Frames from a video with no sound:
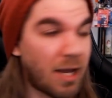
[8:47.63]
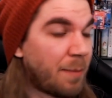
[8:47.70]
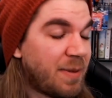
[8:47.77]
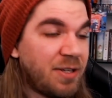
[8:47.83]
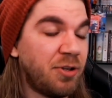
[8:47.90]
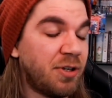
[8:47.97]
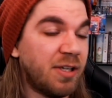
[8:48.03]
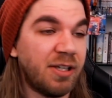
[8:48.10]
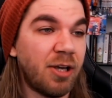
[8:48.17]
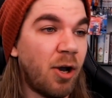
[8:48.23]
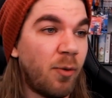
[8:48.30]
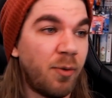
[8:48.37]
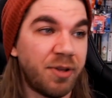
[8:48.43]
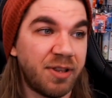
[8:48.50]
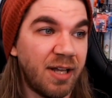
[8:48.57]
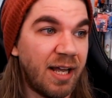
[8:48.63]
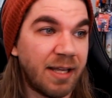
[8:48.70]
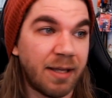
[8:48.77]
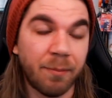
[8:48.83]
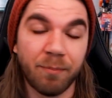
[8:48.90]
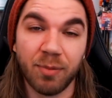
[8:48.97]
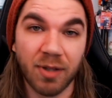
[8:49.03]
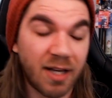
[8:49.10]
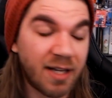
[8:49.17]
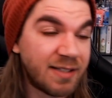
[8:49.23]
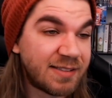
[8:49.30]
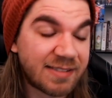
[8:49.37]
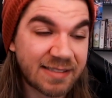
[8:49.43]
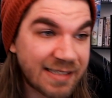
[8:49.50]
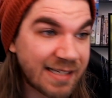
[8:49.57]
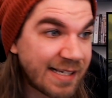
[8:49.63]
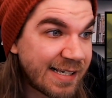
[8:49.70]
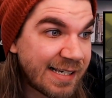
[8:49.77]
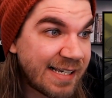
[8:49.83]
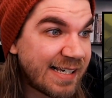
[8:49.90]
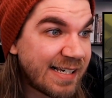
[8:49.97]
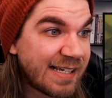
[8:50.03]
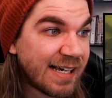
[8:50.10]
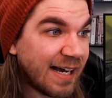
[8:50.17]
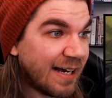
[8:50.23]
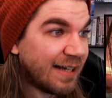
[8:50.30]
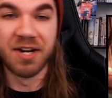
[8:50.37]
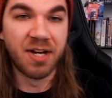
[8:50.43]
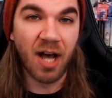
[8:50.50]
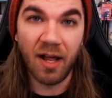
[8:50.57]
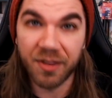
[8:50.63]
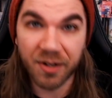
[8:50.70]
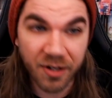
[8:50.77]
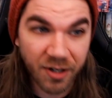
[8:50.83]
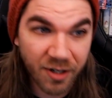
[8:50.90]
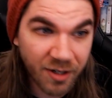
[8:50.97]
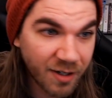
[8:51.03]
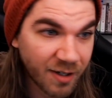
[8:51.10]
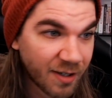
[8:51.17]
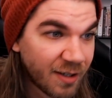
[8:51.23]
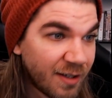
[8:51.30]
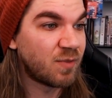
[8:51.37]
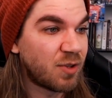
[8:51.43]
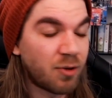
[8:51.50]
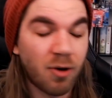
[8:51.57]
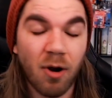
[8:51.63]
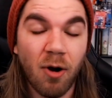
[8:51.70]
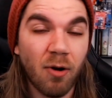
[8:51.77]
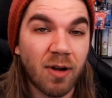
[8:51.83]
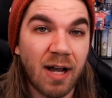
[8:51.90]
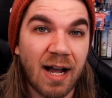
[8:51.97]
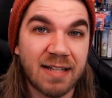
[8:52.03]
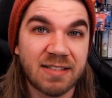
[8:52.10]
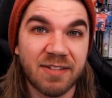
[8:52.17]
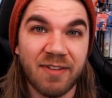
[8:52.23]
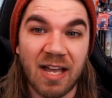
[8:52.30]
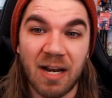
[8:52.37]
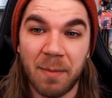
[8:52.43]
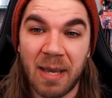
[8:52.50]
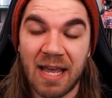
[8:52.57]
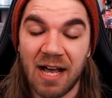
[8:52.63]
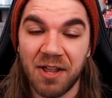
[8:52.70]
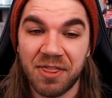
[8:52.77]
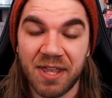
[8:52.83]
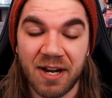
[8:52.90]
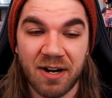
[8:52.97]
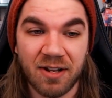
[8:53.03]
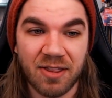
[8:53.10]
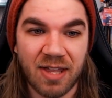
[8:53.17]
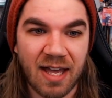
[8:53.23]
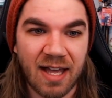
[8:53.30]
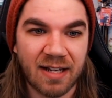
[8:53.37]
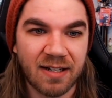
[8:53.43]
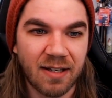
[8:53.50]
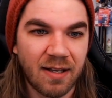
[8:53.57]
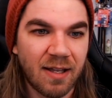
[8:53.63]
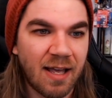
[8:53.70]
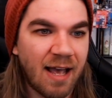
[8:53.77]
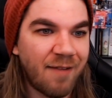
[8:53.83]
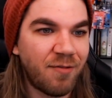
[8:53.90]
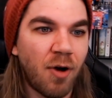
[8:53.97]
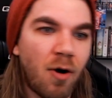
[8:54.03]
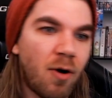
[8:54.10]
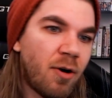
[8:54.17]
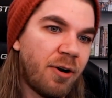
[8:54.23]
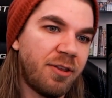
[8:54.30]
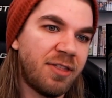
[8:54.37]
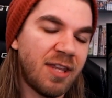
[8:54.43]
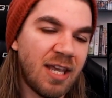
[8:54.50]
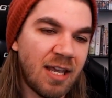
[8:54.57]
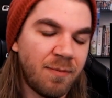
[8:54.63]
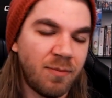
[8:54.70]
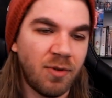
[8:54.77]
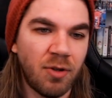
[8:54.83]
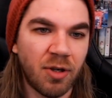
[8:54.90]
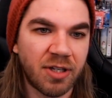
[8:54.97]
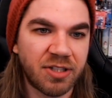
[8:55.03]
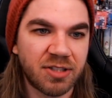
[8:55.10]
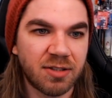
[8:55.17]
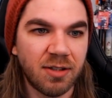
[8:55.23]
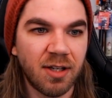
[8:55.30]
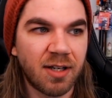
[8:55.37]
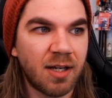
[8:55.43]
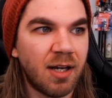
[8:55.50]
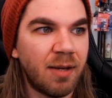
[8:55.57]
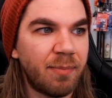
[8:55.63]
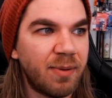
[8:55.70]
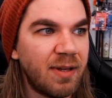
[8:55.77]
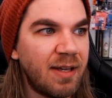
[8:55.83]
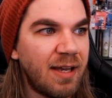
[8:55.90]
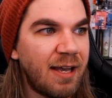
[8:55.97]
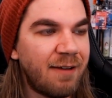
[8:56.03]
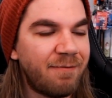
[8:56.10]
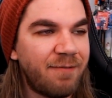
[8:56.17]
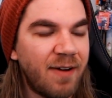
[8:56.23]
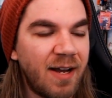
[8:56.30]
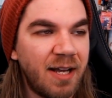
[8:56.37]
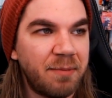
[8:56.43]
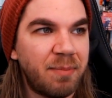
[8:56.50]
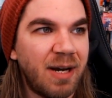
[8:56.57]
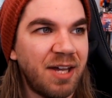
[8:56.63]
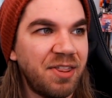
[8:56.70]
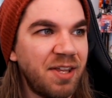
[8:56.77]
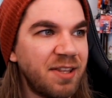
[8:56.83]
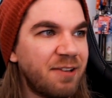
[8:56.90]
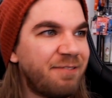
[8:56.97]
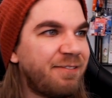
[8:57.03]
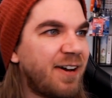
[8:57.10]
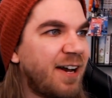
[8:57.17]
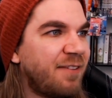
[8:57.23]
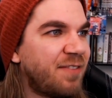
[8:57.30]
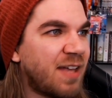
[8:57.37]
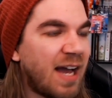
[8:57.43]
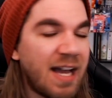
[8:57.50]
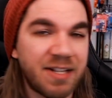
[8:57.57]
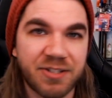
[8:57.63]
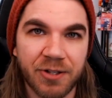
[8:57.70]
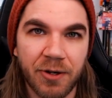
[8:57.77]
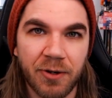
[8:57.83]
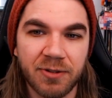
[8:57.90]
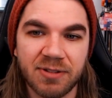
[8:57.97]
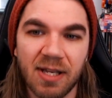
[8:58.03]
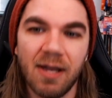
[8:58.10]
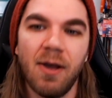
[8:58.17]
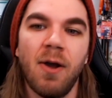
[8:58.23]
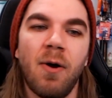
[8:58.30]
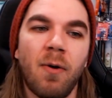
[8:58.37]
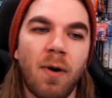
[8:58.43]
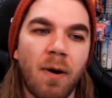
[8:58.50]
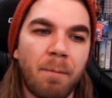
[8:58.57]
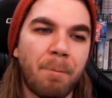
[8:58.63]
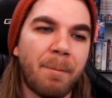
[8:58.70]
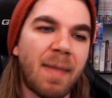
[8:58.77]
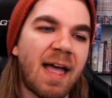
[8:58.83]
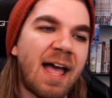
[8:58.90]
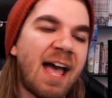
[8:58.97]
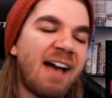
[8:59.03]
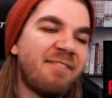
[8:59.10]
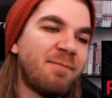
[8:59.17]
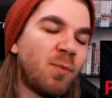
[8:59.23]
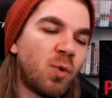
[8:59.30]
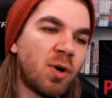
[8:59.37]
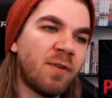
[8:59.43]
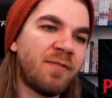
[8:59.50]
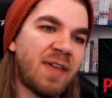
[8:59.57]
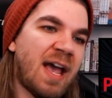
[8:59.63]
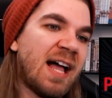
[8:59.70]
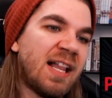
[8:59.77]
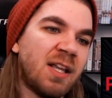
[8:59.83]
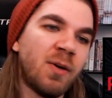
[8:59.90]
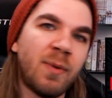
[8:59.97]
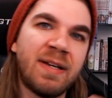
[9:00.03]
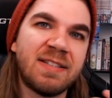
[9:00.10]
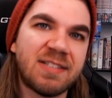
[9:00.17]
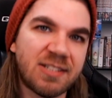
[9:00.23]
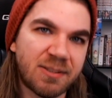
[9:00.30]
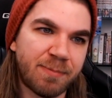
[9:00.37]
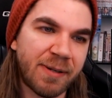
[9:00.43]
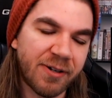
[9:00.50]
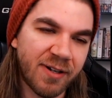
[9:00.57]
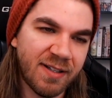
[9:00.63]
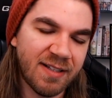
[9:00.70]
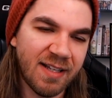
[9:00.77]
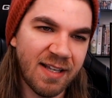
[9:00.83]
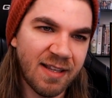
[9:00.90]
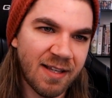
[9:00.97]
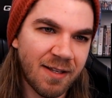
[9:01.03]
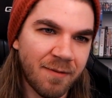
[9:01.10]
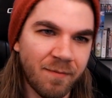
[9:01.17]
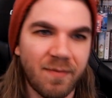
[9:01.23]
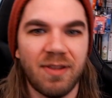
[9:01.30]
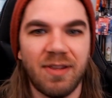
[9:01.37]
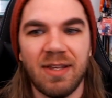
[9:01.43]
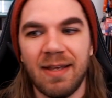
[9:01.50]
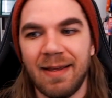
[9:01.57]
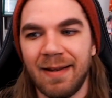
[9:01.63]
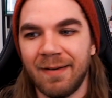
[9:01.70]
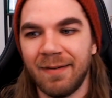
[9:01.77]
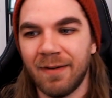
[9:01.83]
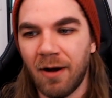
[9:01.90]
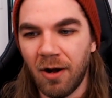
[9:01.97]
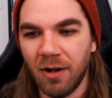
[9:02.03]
I mean, you could go with like Blood Sea, another. There are all kinds of anime out there that have the horror theme. You can just look up and find, but I think the 5 that I chose have more of the Halloween spirit in them than